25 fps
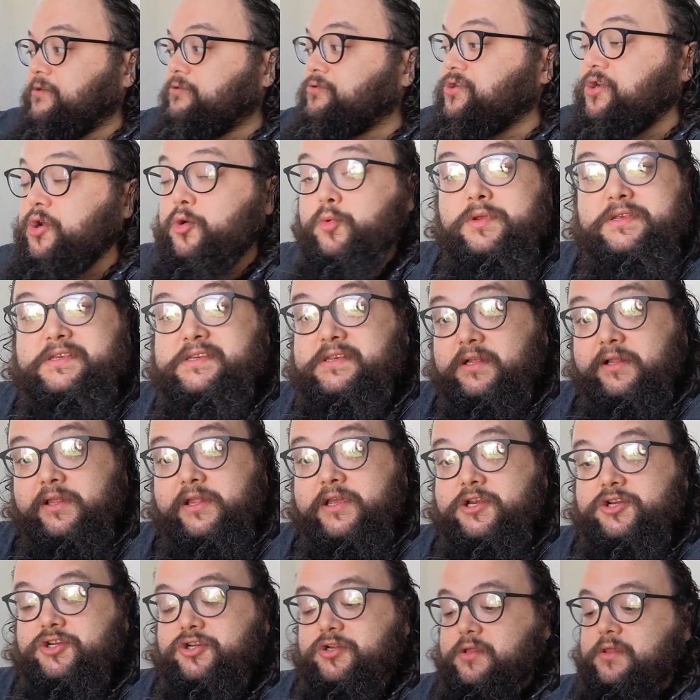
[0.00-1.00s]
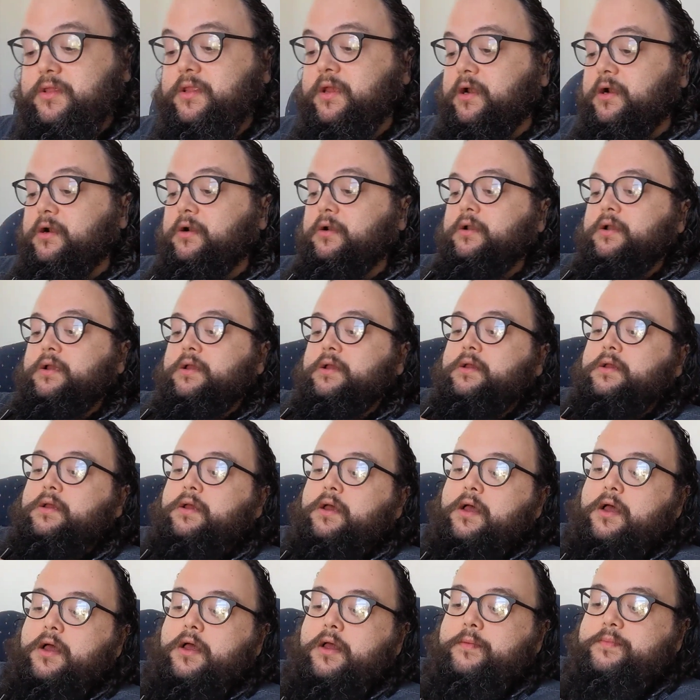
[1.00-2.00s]
There's no insulation there.
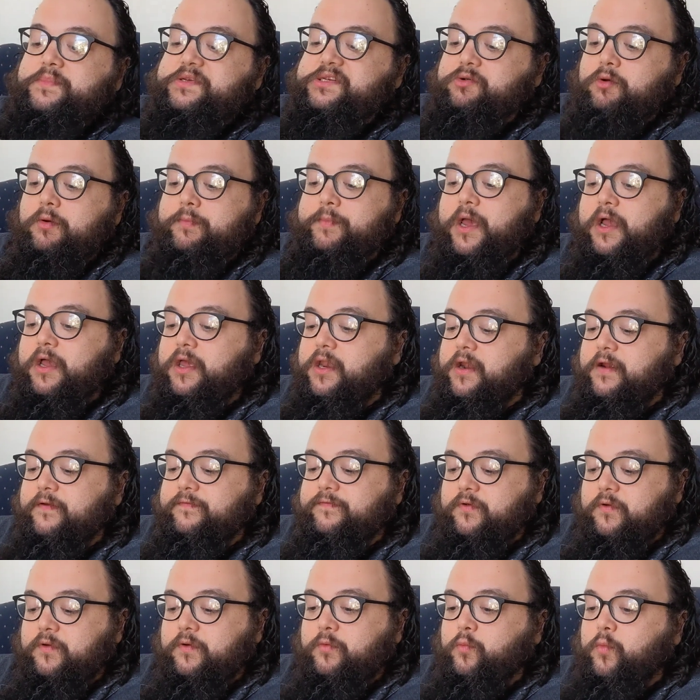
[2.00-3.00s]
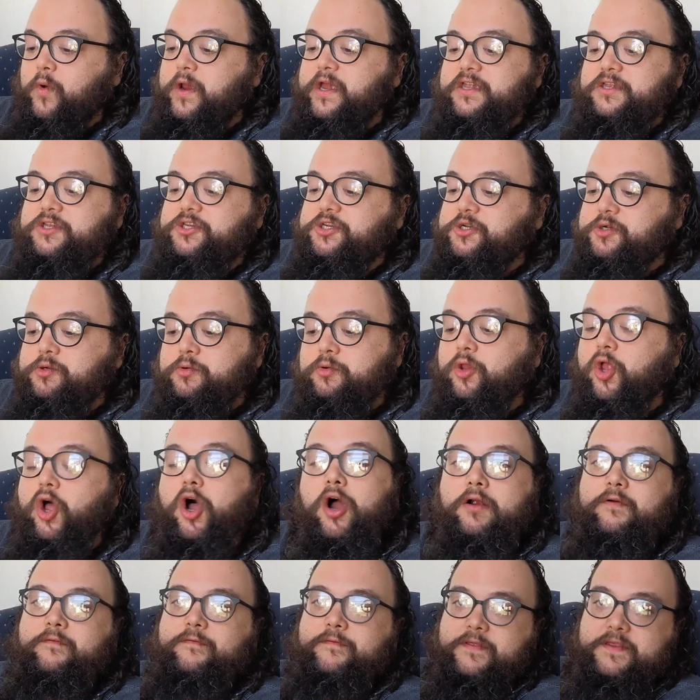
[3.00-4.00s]
So I'm not going to have to wait too
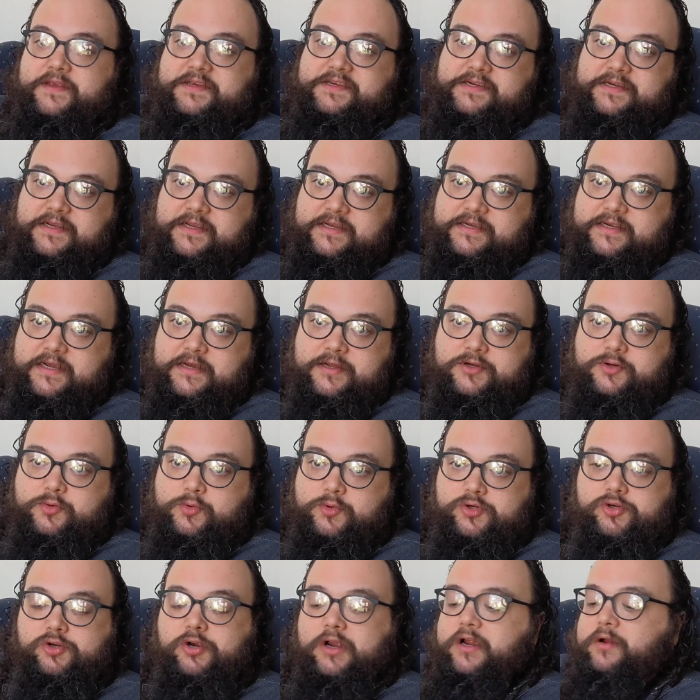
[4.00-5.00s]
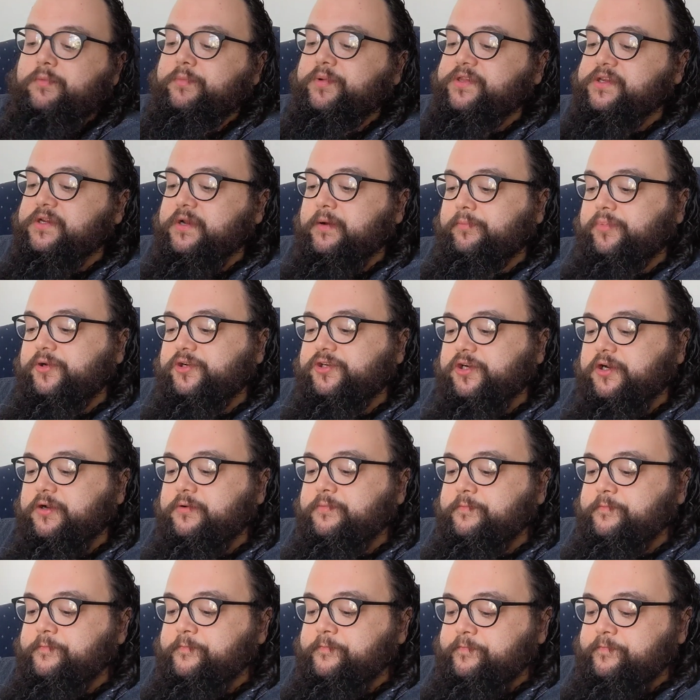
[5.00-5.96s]
long for this to get down to a drinkable temperature.